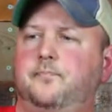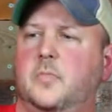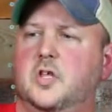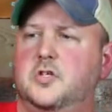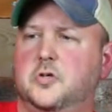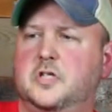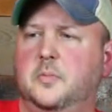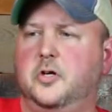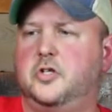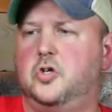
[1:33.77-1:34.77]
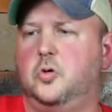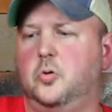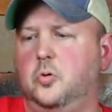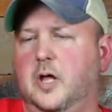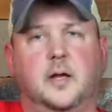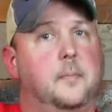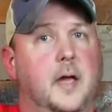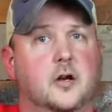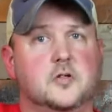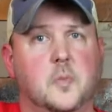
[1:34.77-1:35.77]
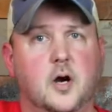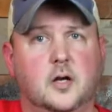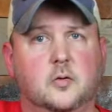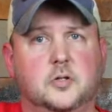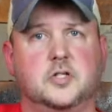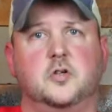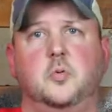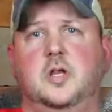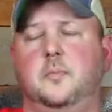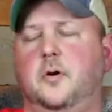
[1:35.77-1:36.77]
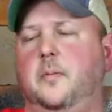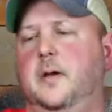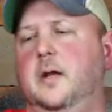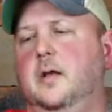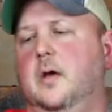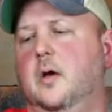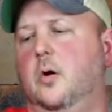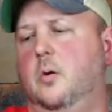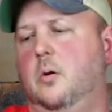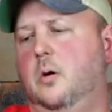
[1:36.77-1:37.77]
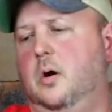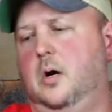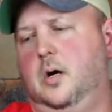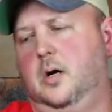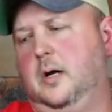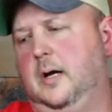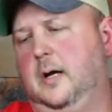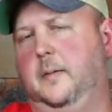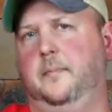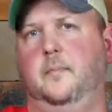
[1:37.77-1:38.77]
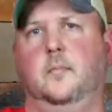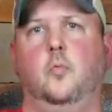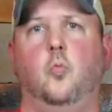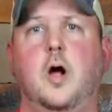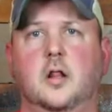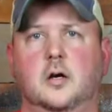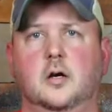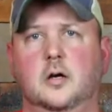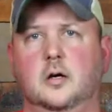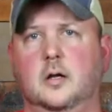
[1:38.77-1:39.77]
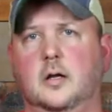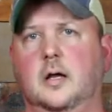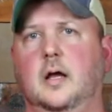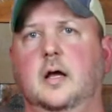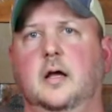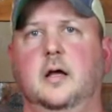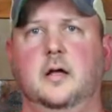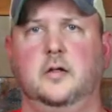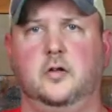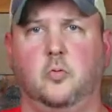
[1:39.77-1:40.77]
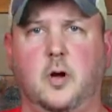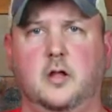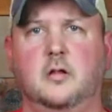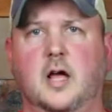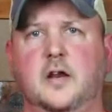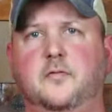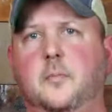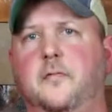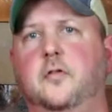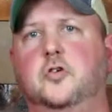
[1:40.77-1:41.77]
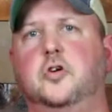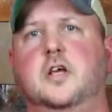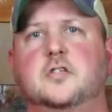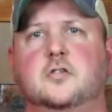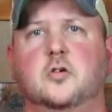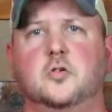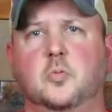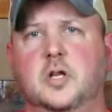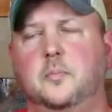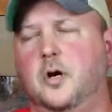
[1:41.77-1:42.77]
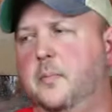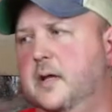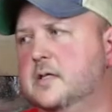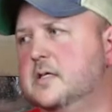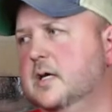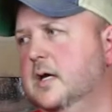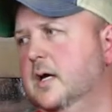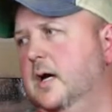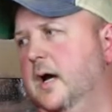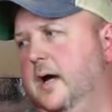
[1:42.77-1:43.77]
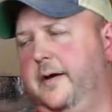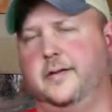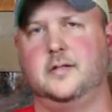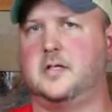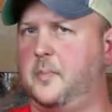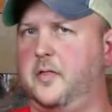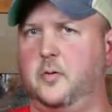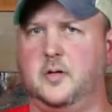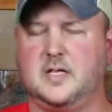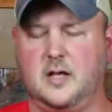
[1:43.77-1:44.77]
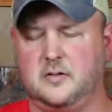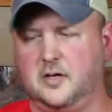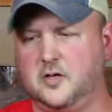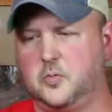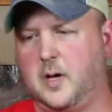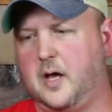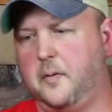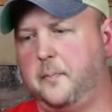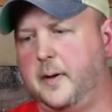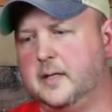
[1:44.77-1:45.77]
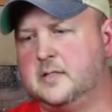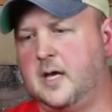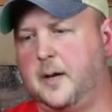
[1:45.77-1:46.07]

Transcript: So similar to like Maker's Mark, which is a wheated bourbon, or Weller, your Weller line from Buffalo Trace, those are wheated bourbons. Some other ones out there as well, but